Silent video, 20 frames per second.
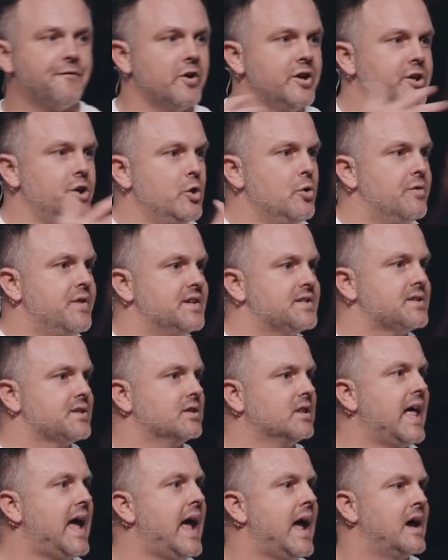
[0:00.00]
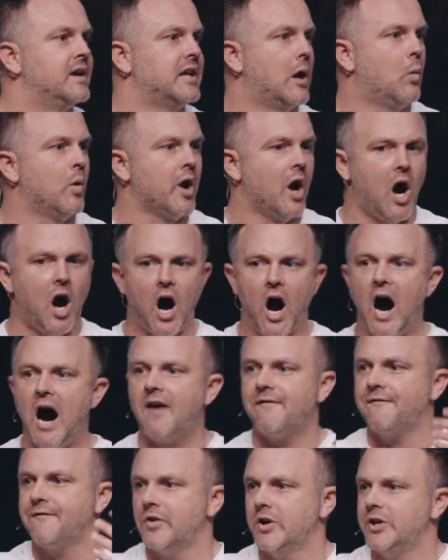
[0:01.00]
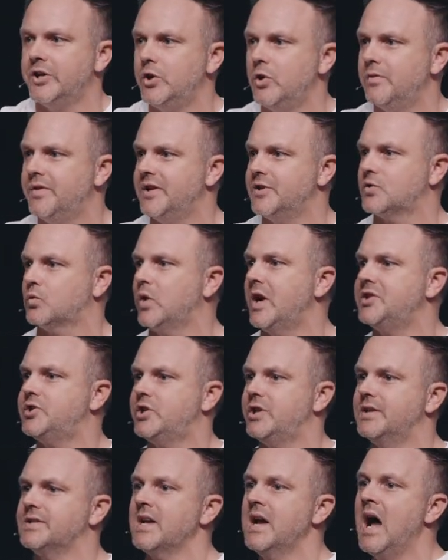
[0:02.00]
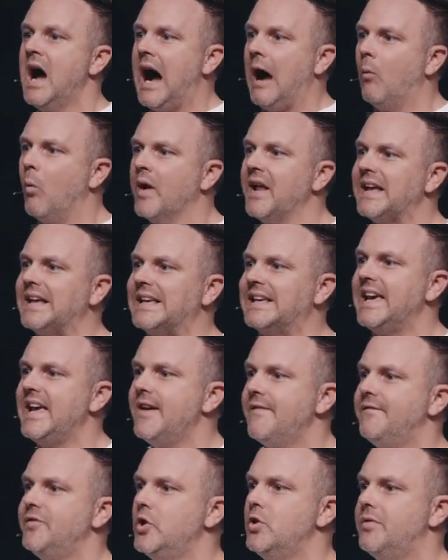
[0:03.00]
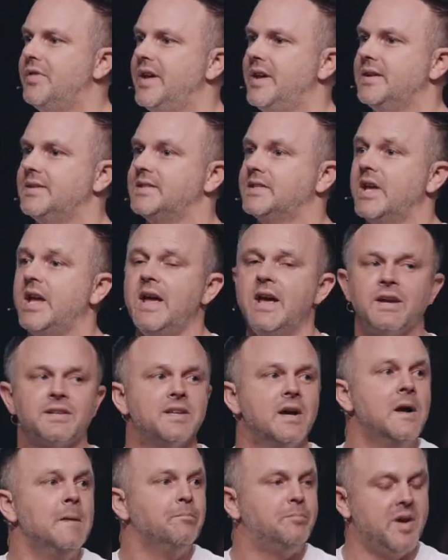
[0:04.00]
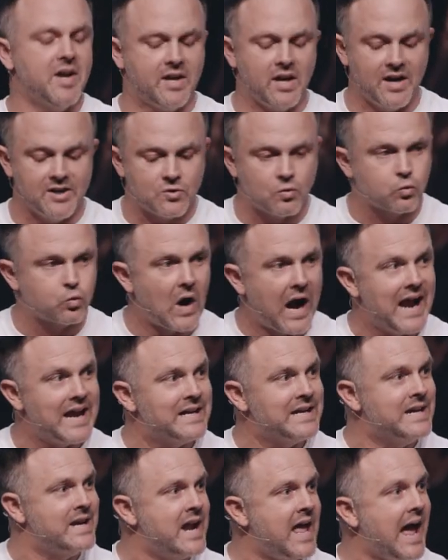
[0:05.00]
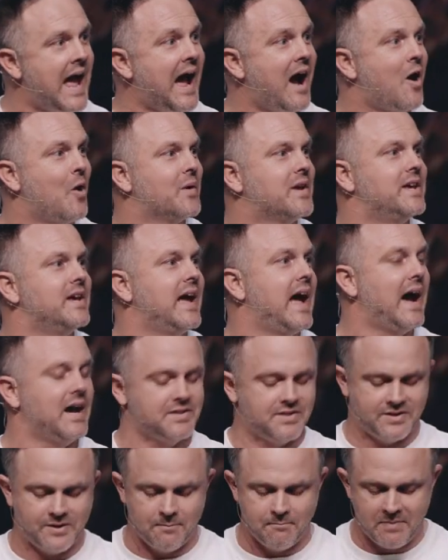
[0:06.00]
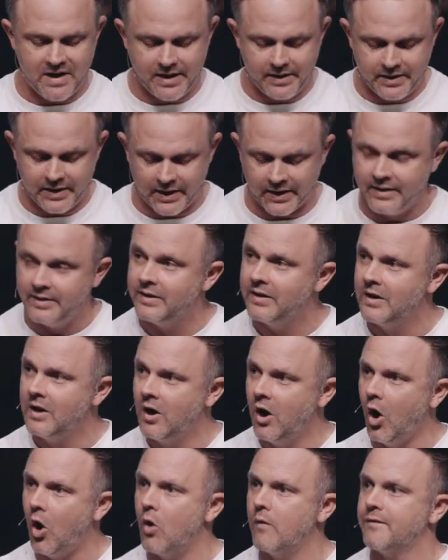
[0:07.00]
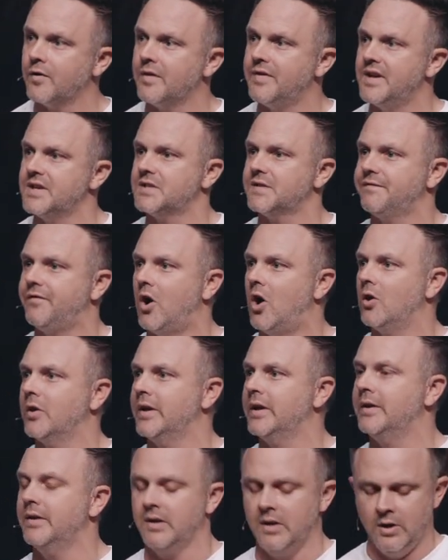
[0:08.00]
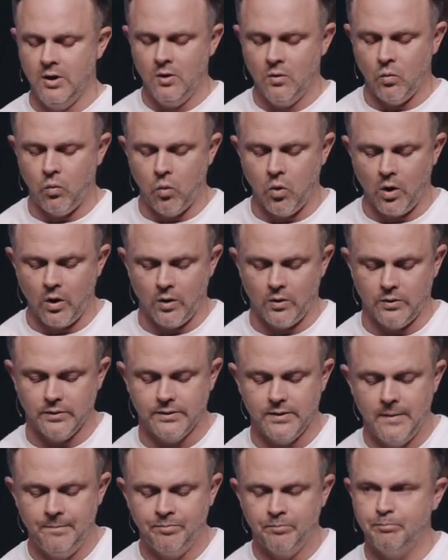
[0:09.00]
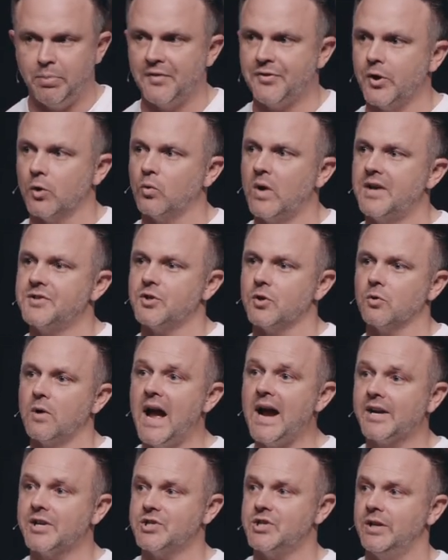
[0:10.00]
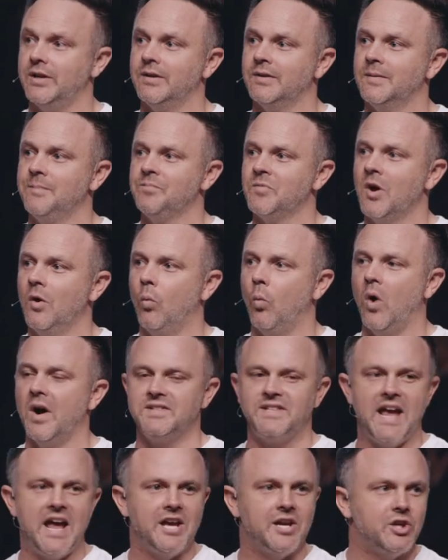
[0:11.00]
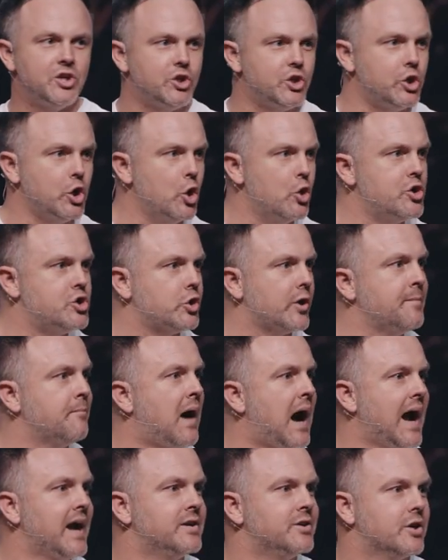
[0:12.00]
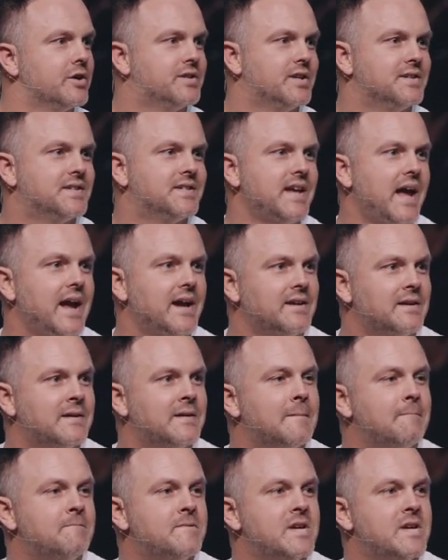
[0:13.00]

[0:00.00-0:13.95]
you this land. I want to offer you these riches. I want to give you these things because right now he has dominion over this fallen world. But the resurrection was a huge reminder to Satan